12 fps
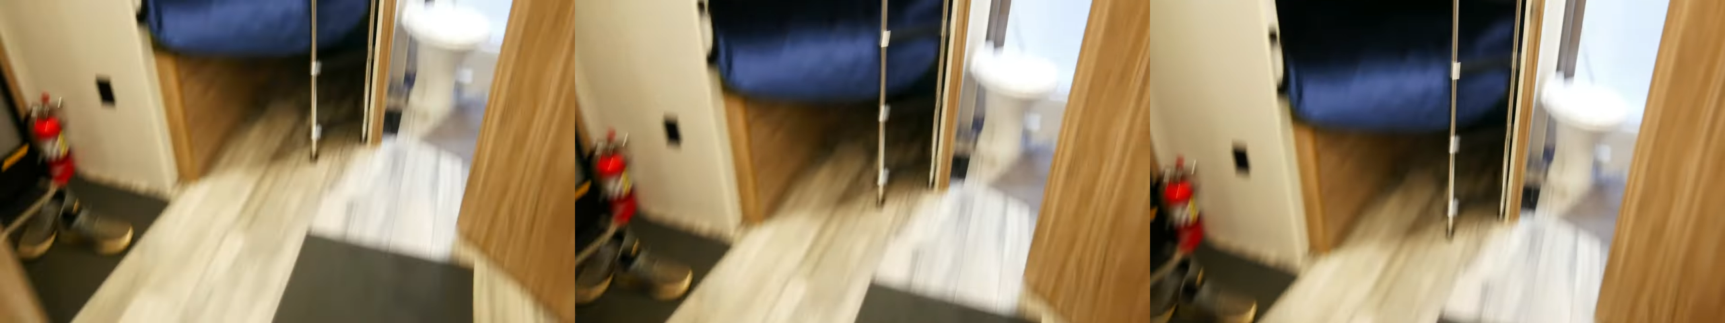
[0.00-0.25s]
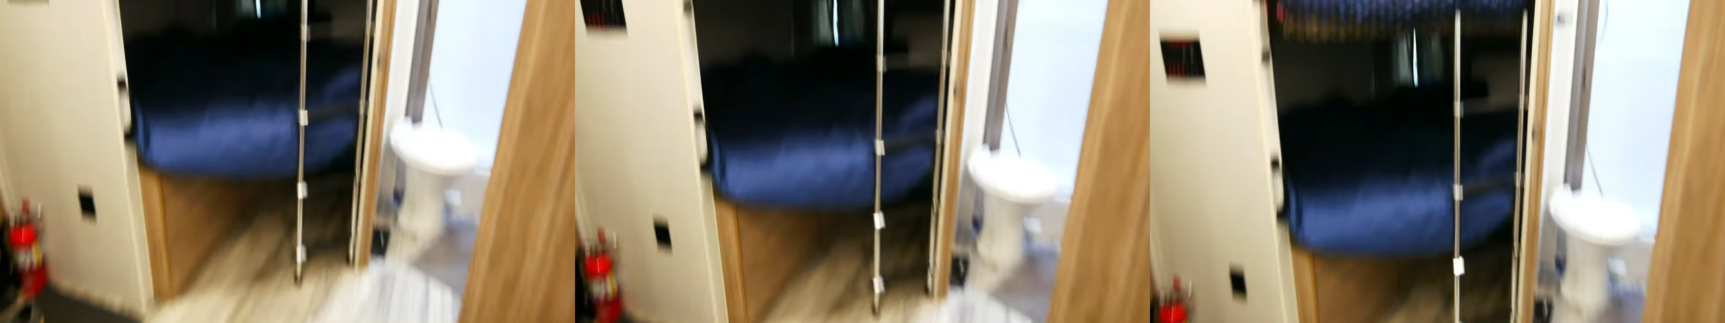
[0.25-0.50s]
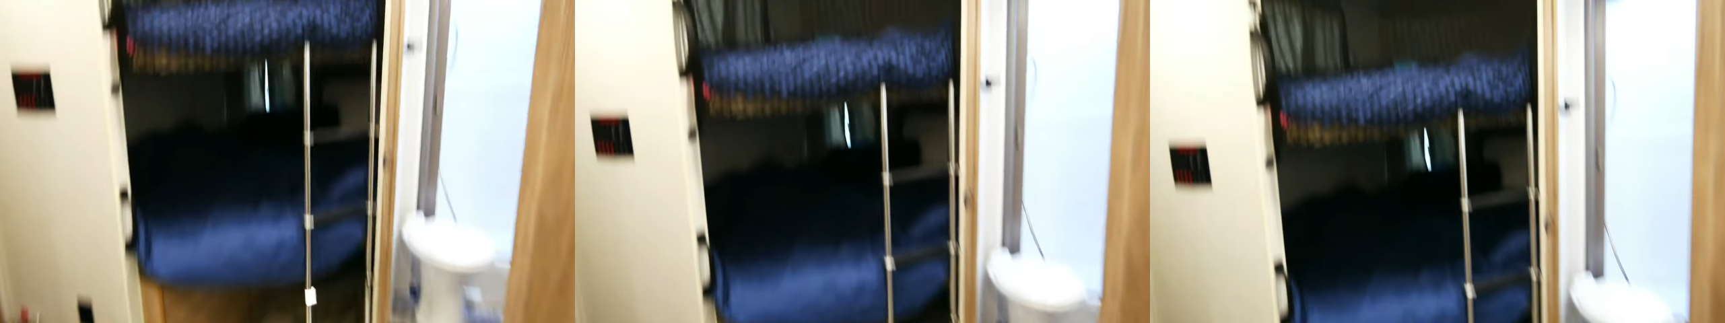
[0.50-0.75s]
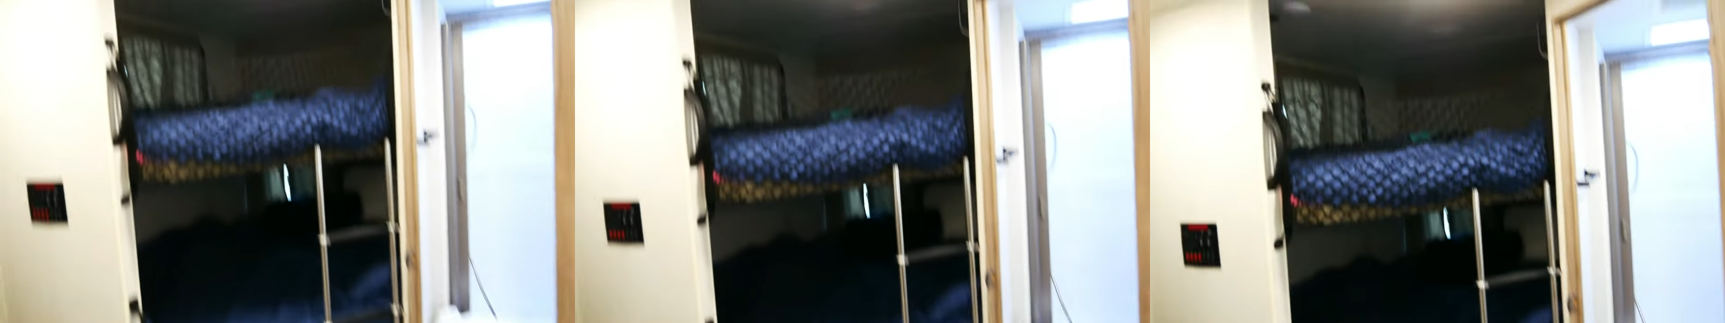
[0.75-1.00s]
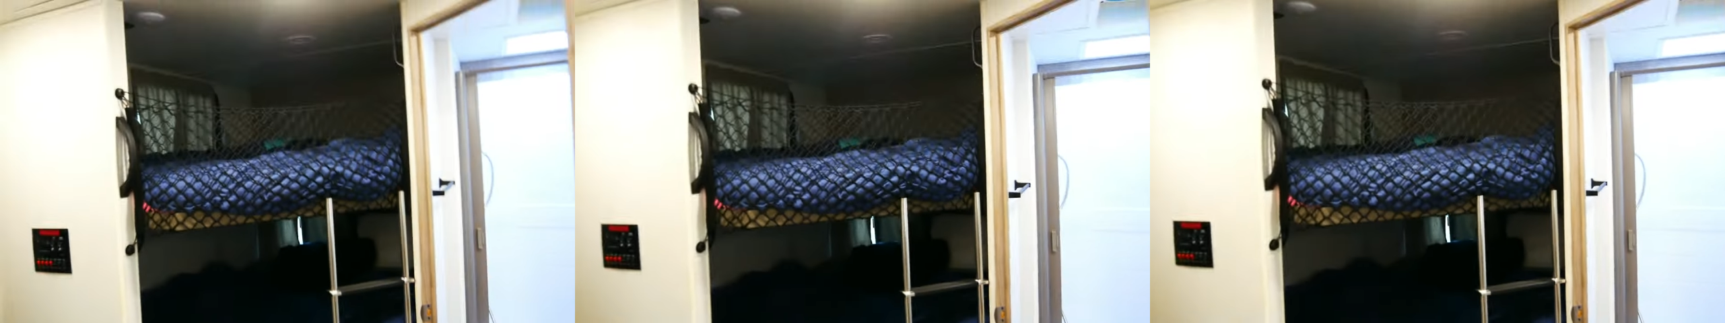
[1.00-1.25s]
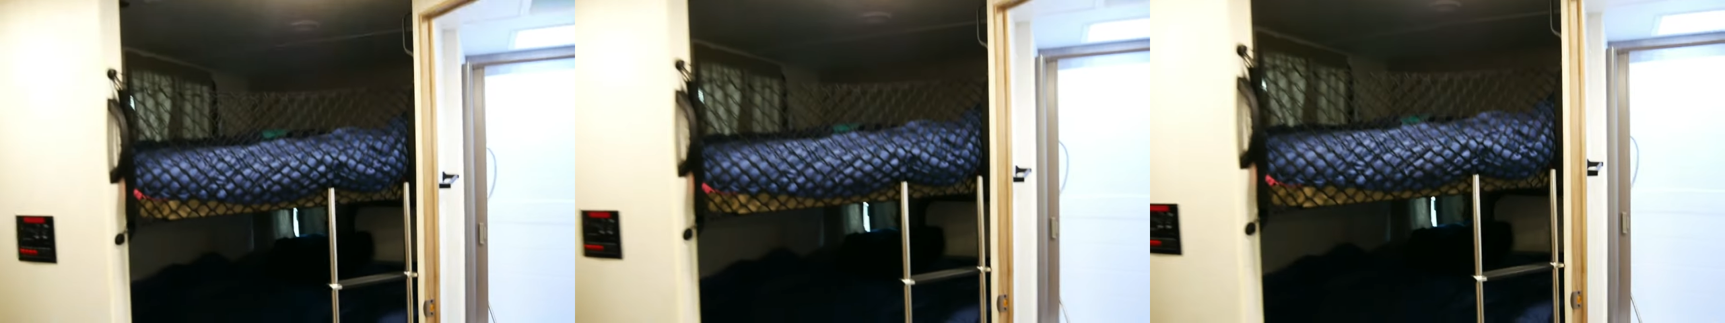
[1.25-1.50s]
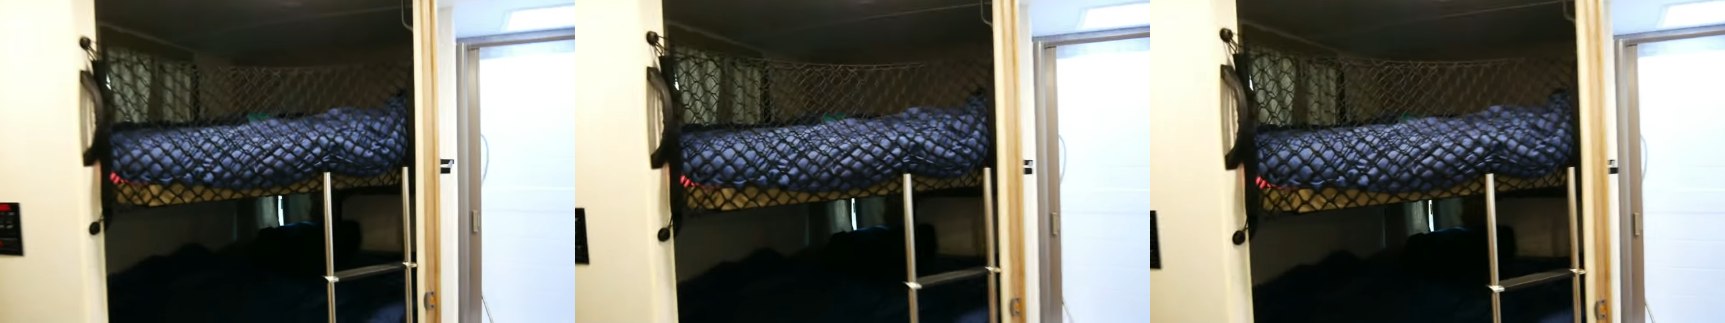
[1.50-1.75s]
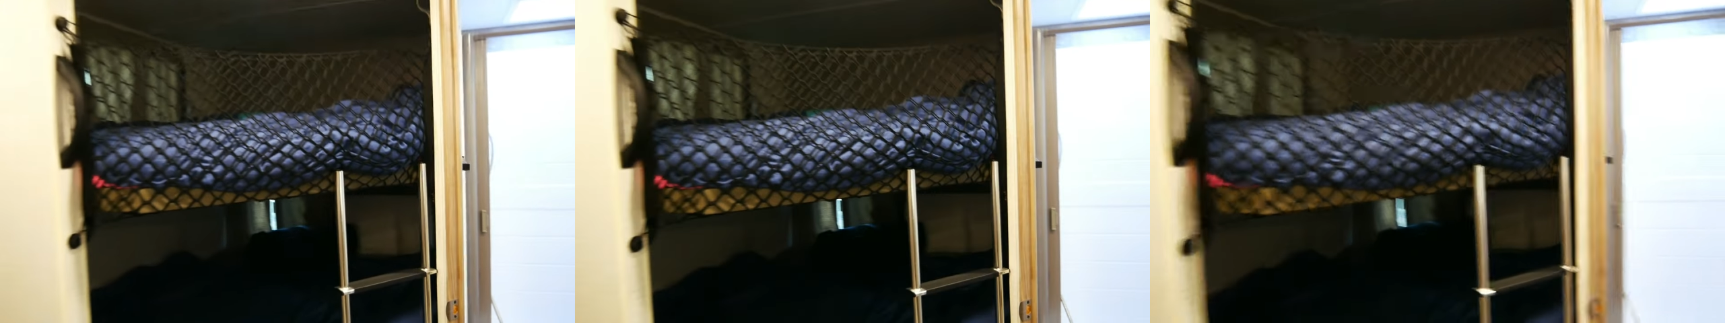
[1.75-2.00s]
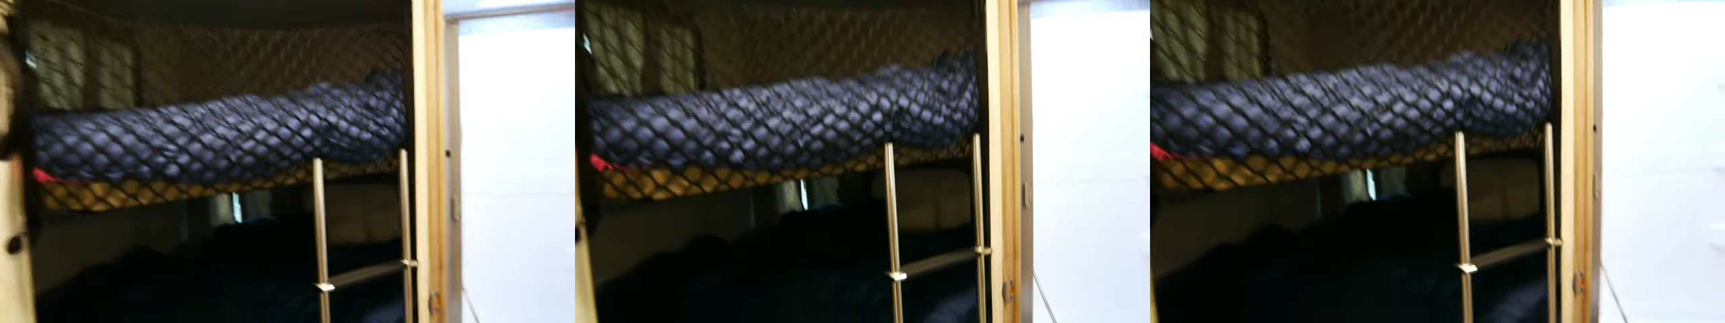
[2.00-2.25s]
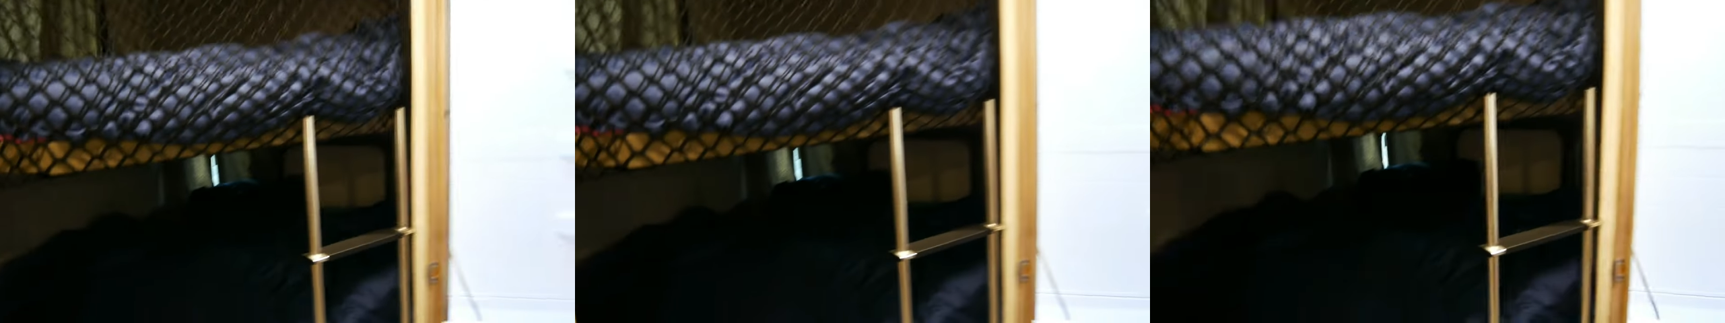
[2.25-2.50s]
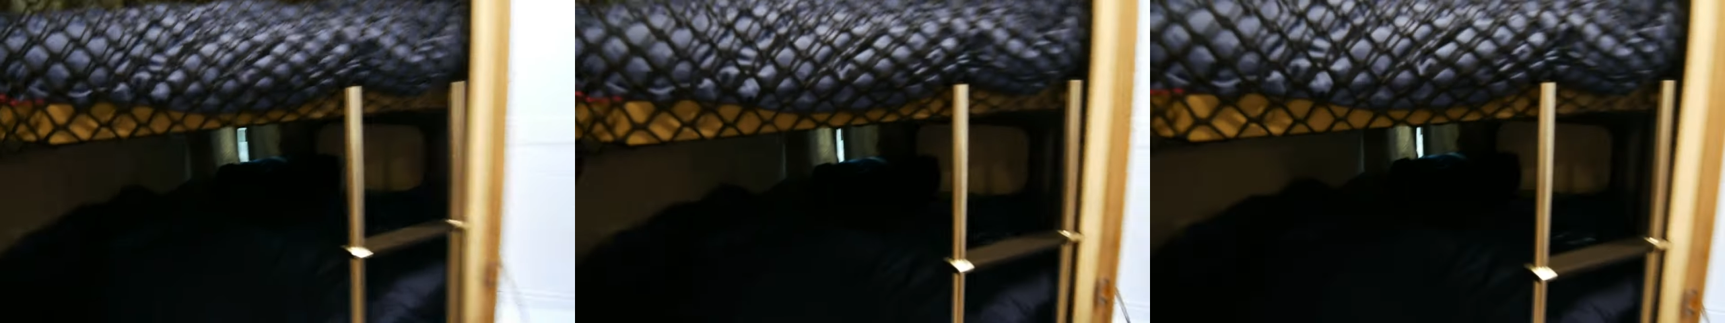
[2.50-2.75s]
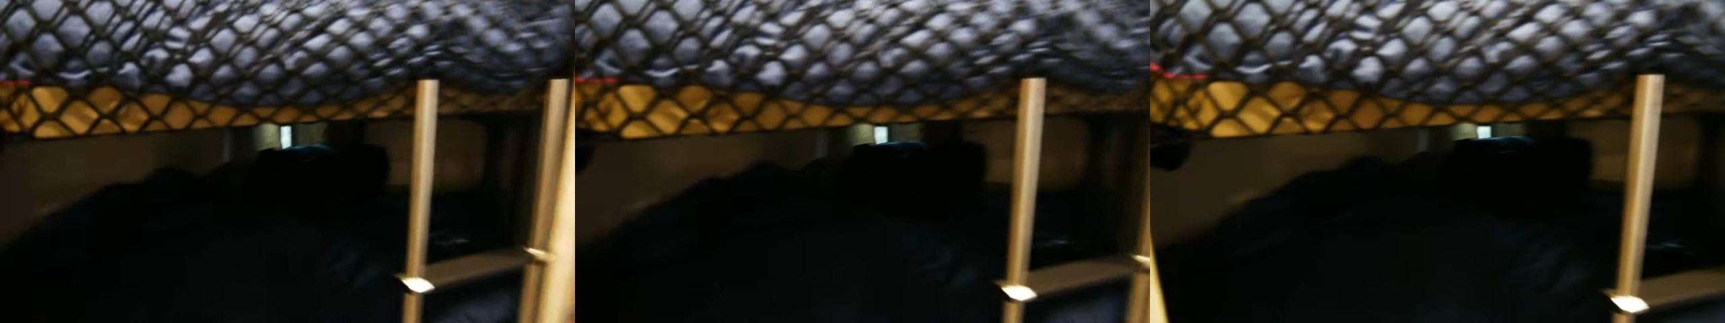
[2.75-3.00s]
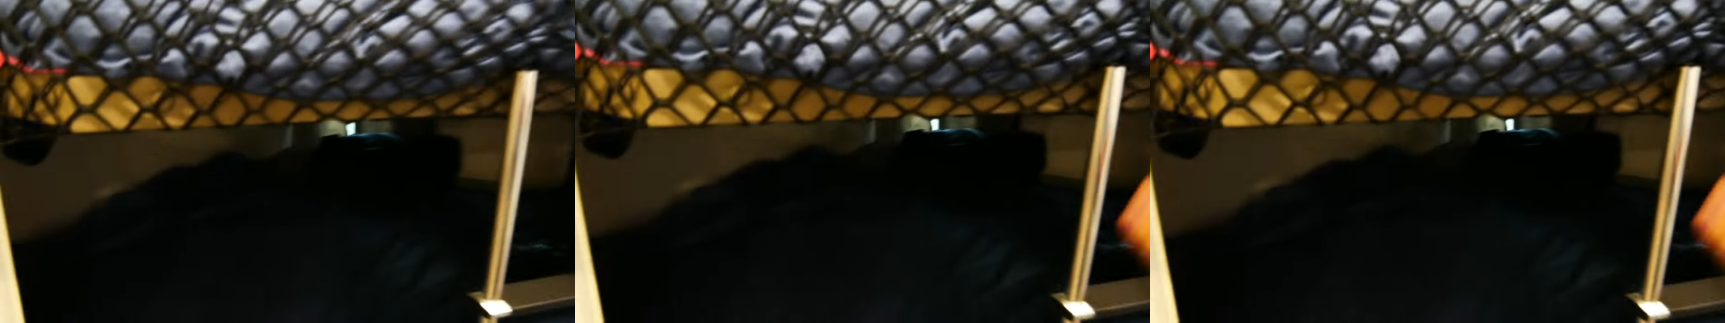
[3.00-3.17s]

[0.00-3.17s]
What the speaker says: [unreadable: no face in view]